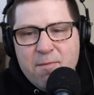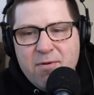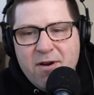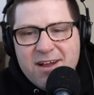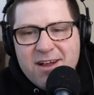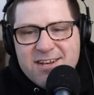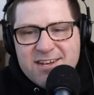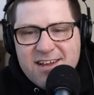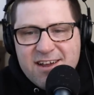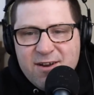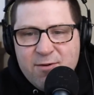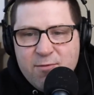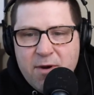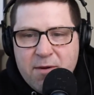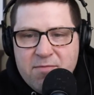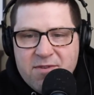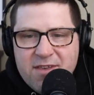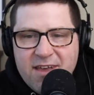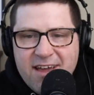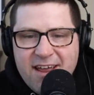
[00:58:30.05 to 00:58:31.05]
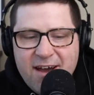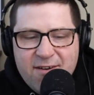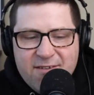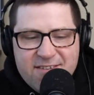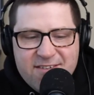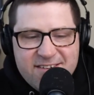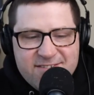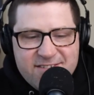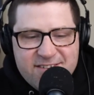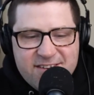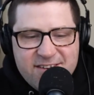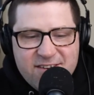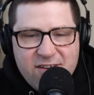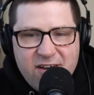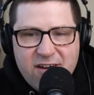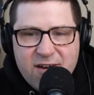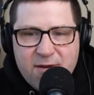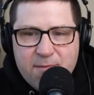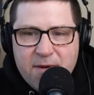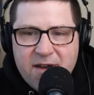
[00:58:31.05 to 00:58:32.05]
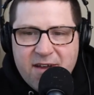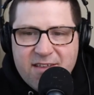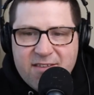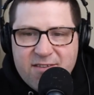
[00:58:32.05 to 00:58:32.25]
project on your website I was interested in talking about.